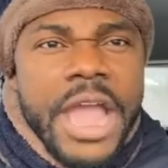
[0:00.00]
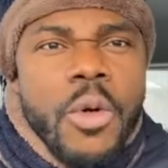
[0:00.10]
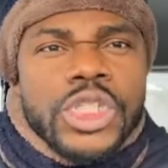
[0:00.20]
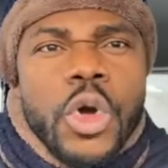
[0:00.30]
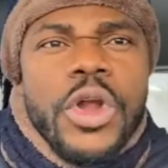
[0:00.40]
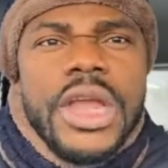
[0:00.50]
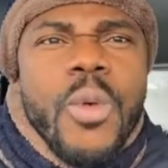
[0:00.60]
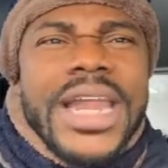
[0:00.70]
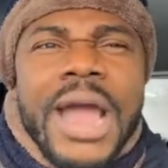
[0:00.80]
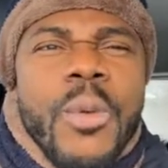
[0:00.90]
It was
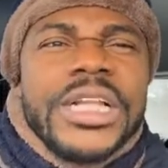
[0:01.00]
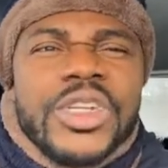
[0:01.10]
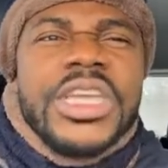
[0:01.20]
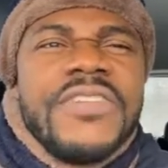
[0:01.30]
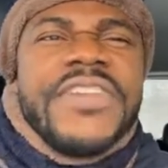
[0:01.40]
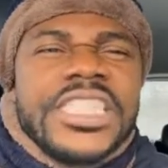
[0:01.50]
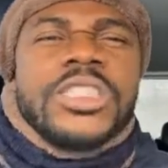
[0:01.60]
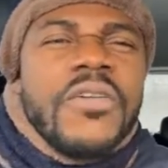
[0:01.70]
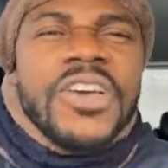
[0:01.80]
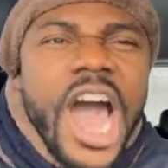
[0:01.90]
only when I went to
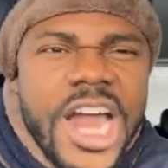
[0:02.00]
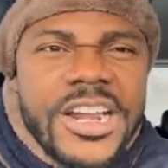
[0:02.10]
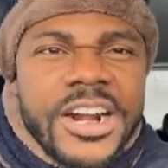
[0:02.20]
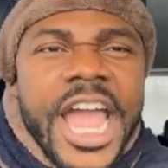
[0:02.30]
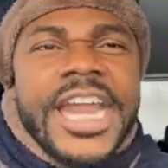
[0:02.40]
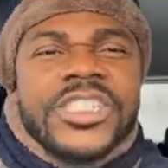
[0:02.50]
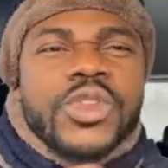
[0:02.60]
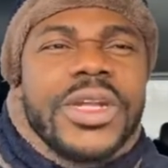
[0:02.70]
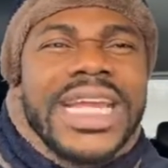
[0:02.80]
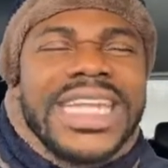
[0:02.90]
University of Ghana and
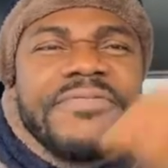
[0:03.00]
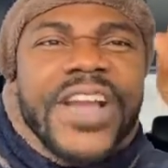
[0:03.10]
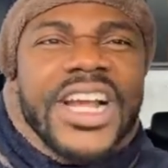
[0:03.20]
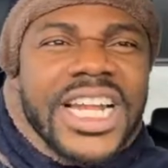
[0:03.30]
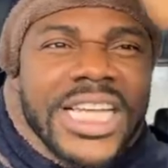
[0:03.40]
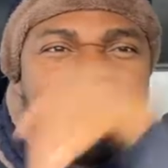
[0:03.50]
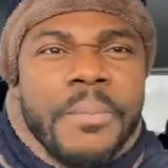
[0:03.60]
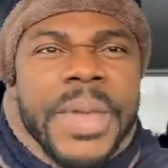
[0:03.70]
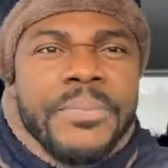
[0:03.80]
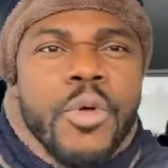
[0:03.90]
I saw the different class
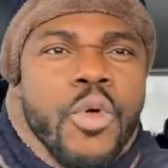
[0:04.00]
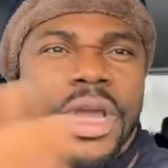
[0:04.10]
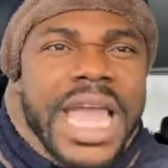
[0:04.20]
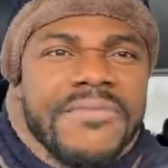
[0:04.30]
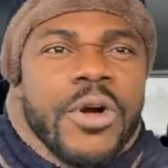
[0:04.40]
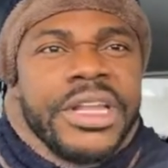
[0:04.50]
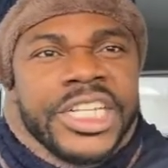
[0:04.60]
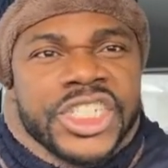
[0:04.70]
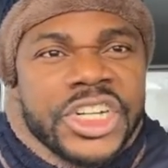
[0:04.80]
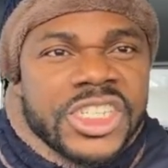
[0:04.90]
of people who came for
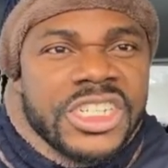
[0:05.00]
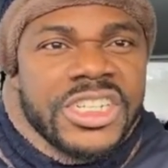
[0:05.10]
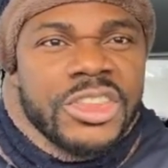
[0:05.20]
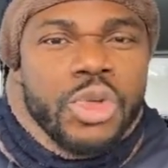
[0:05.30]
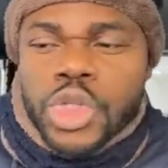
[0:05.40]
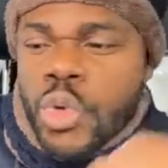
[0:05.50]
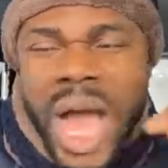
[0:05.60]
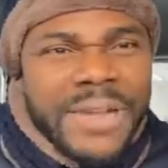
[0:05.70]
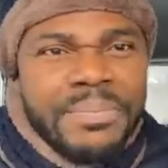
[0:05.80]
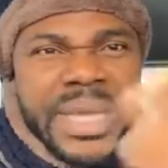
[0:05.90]
lectures, those
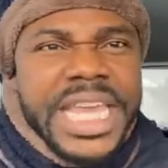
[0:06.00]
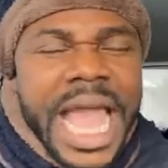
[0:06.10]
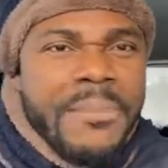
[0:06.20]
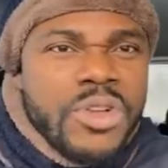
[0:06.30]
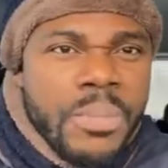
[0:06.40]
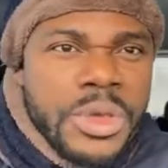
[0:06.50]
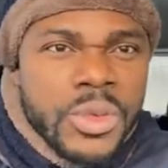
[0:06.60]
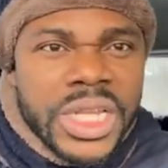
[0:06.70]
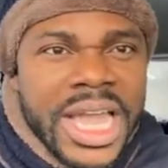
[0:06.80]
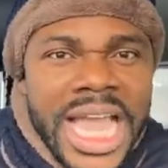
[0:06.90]
who had
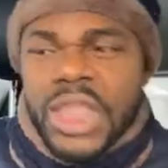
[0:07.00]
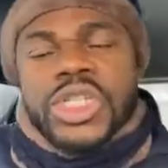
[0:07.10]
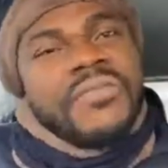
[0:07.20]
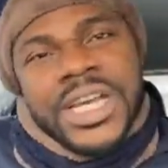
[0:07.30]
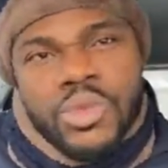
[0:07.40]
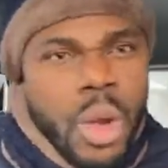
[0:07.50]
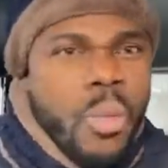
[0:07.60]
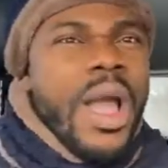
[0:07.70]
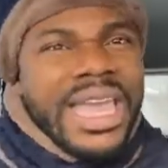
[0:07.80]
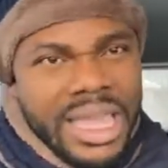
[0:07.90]
BMWs, and those of us who
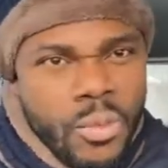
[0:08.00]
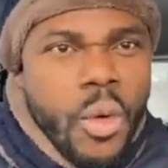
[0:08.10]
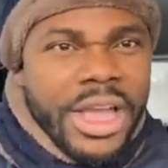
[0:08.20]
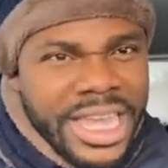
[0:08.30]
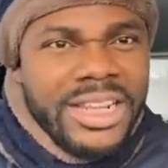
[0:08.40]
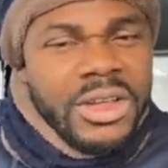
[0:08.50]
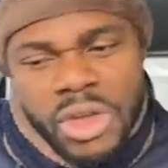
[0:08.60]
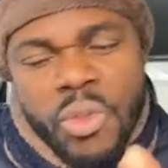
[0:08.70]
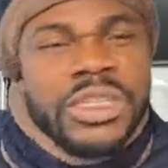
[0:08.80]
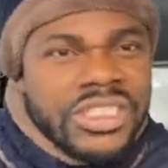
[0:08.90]
were walking
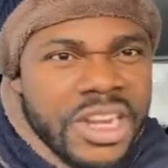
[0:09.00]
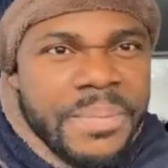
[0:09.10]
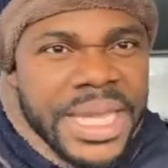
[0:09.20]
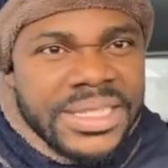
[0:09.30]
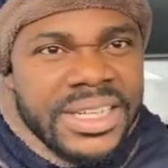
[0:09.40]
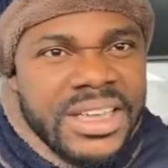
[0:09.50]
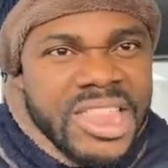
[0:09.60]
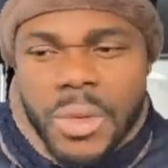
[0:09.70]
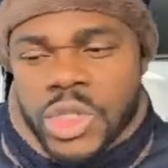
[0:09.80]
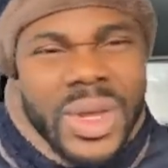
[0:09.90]
with slippers.
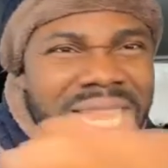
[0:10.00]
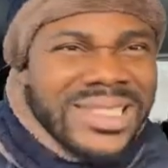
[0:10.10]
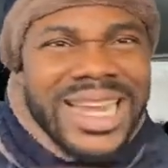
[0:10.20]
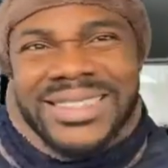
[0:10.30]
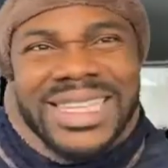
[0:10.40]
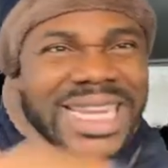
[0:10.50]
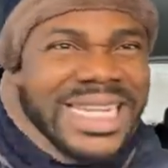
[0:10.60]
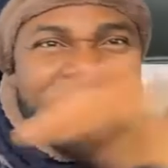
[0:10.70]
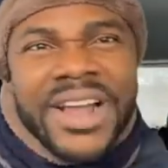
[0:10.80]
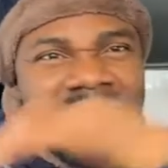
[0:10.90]
That was when I started
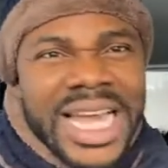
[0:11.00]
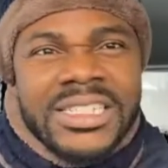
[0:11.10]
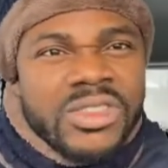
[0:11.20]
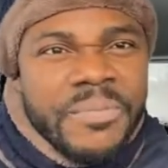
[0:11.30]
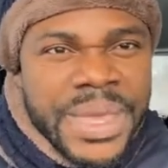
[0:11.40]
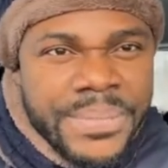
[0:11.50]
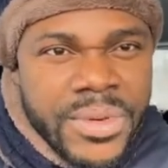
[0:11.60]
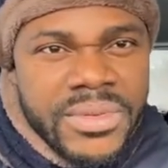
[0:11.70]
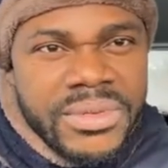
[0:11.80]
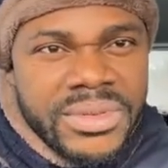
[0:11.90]
seeing the different classes of
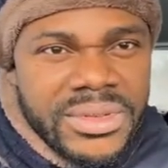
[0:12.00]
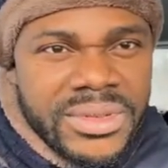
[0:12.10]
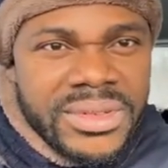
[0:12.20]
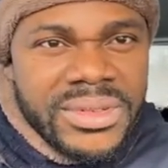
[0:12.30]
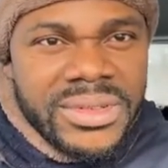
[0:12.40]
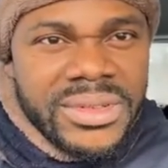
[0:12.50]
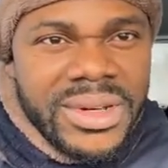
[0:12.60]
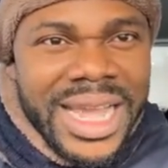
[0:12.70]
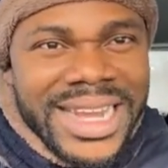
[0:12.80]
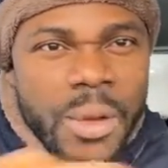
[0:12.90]
people.
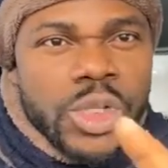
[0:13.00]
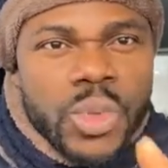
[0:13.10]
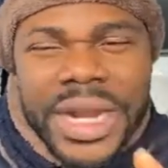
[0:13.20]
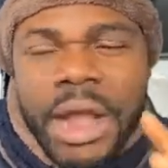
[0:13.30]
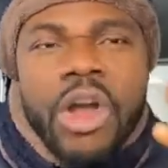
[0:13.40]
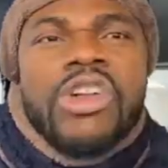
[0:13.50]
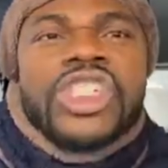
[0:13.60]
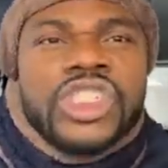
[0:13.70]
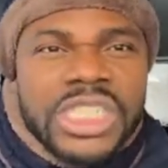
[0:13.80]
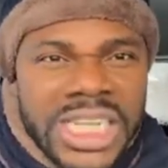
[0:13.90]
And that was where the
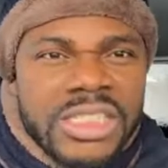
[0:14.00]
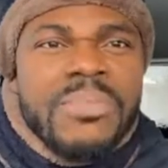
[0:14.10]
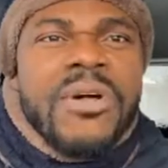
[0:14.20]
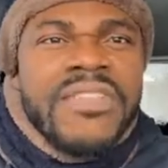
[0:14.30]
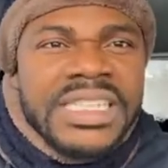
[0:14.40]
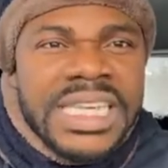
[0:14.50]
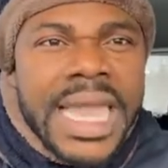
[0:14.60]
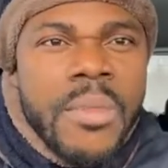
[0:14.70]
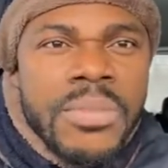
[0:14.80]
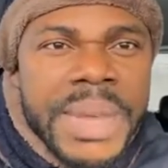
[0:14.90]
consciousness of
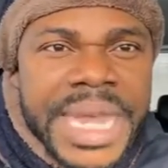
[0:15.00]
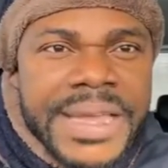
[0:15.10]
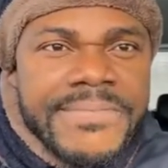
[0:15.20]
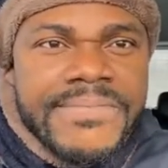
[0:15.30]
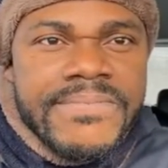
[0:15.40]
poverty came on me.